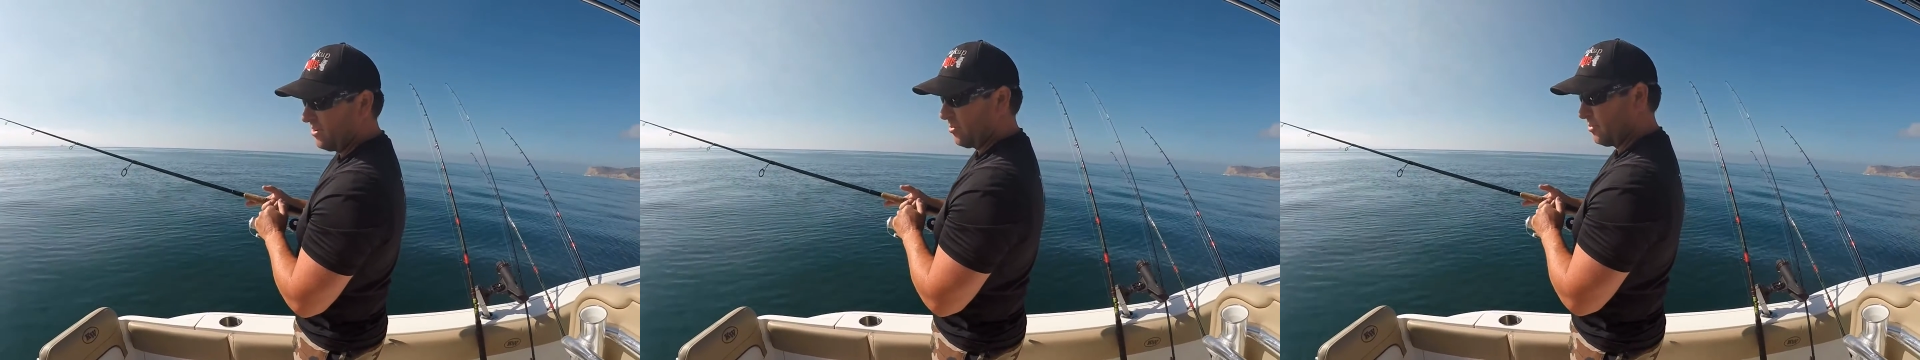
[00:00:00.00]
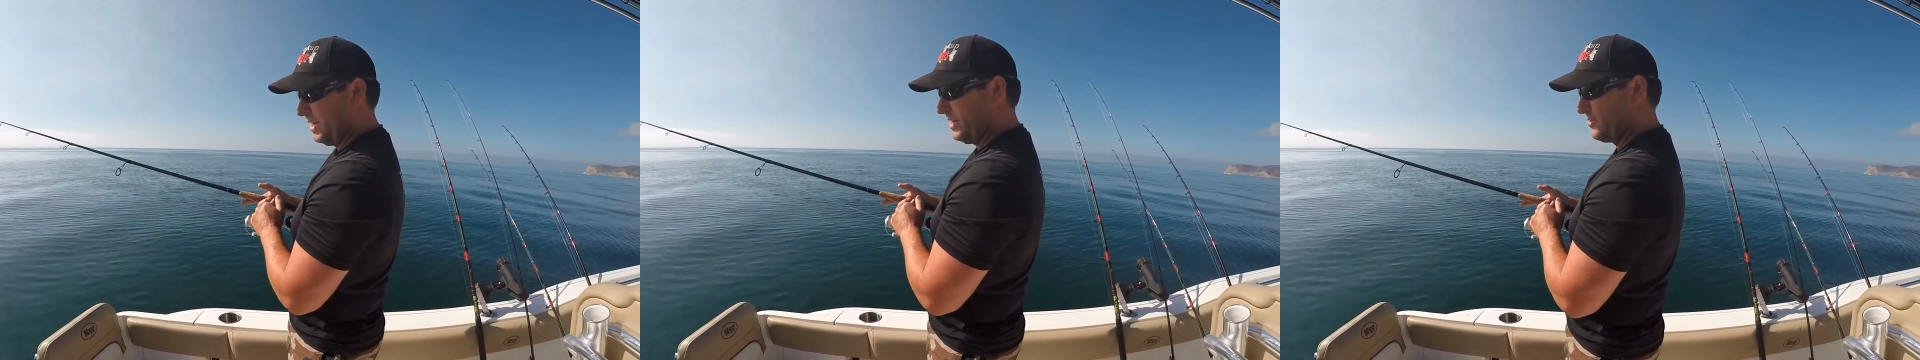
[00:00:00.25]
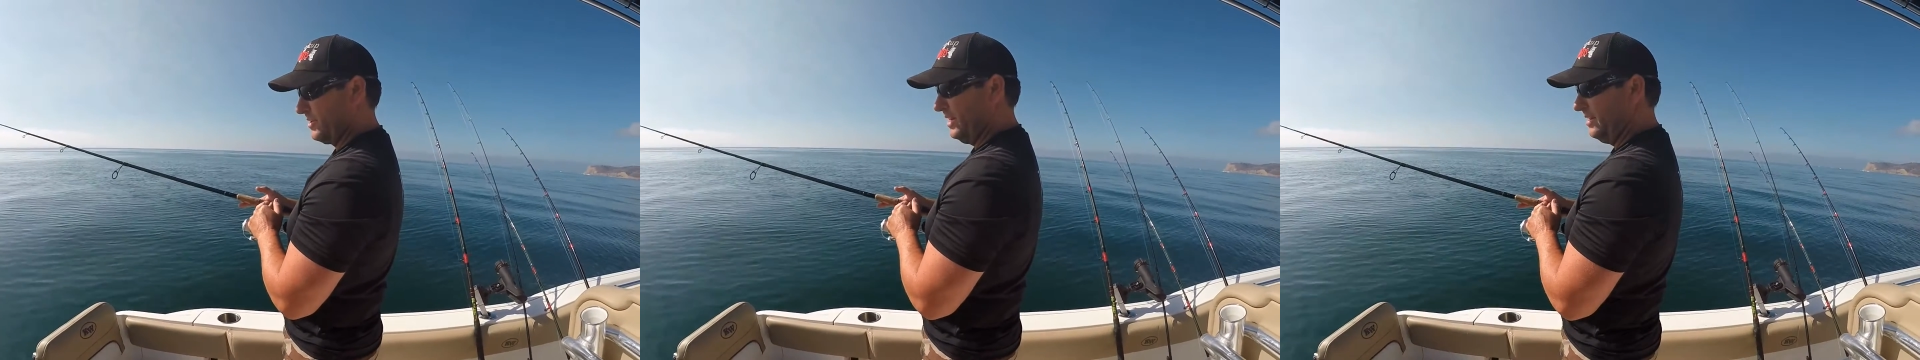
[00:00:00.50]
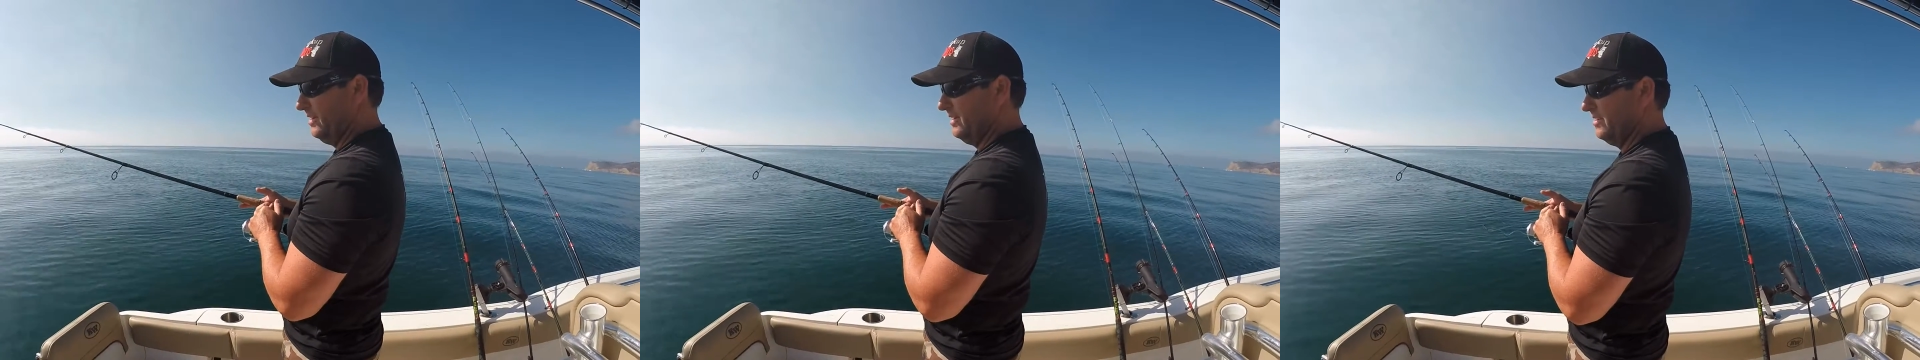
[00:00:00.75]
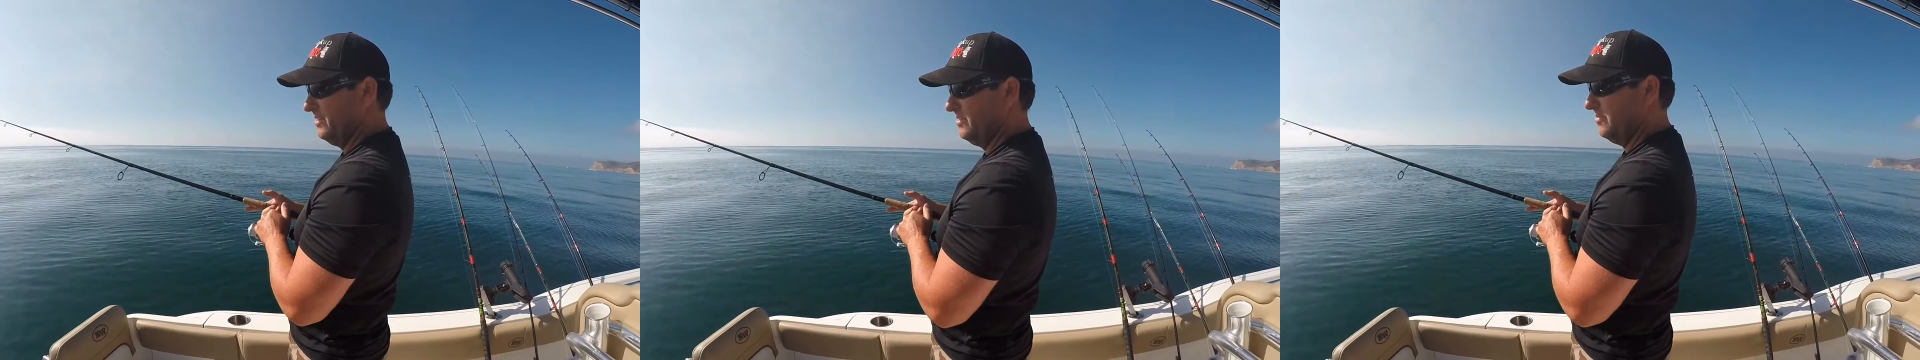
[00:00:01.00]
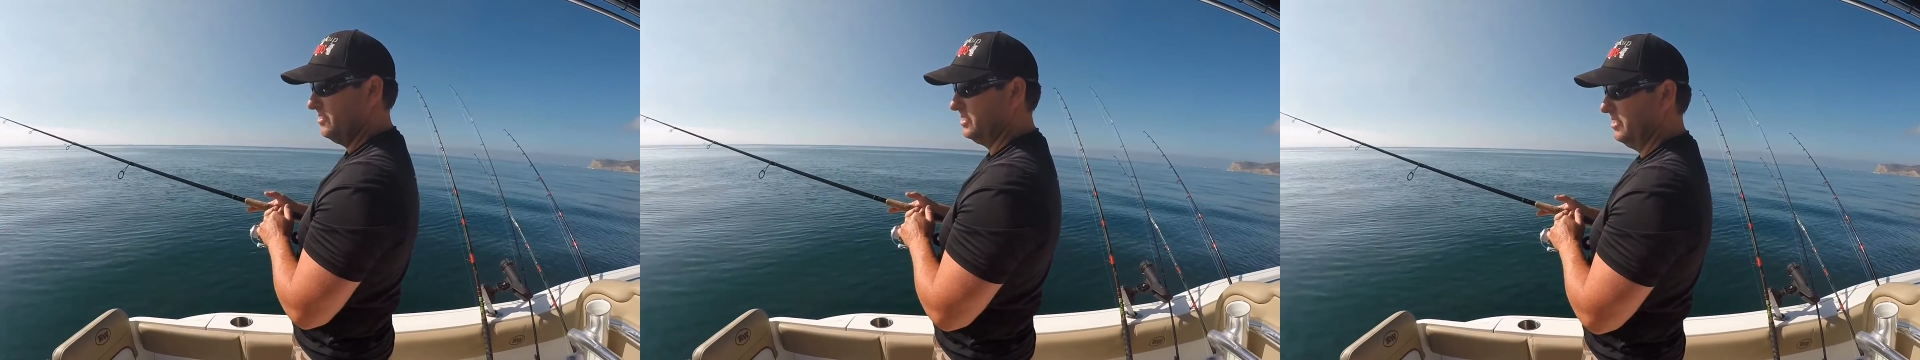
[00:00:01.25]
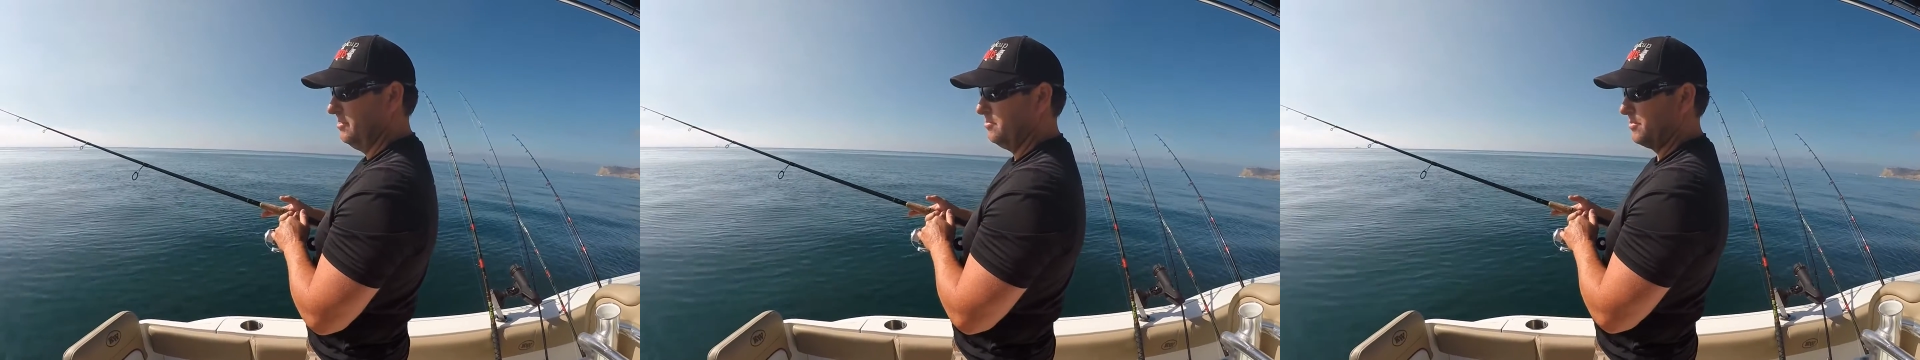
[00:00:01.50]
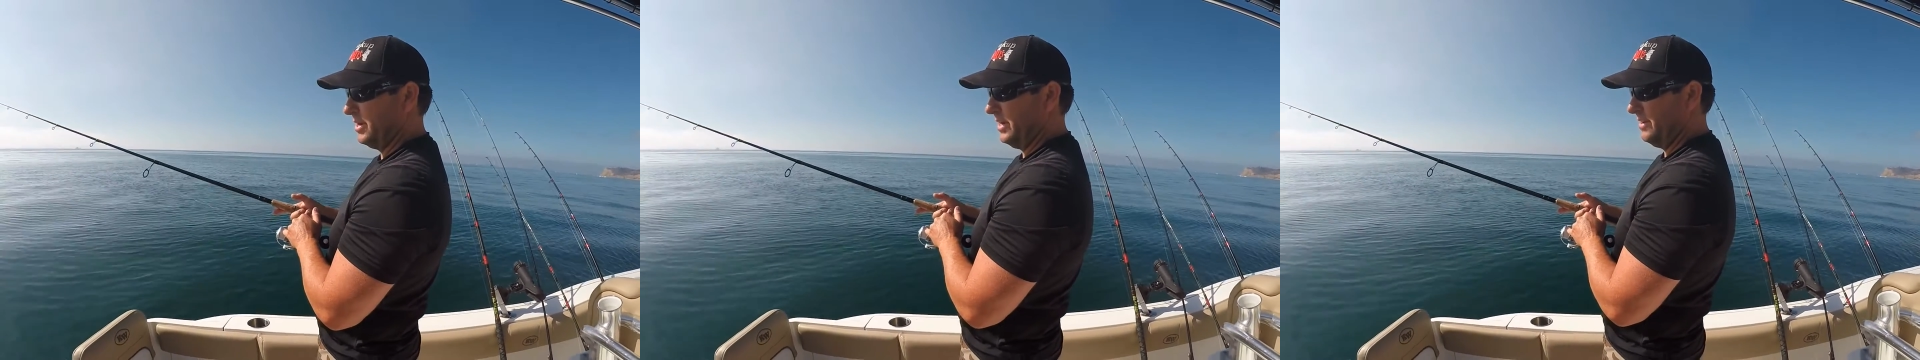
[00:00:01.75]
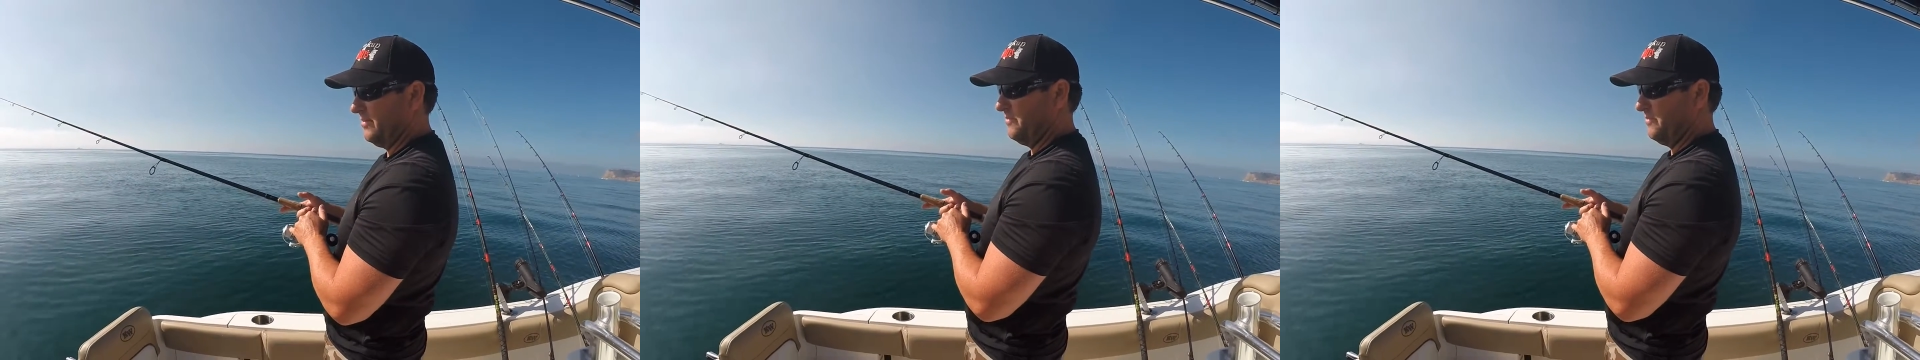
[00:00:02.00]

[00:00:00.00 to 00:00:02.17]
or bright green braid,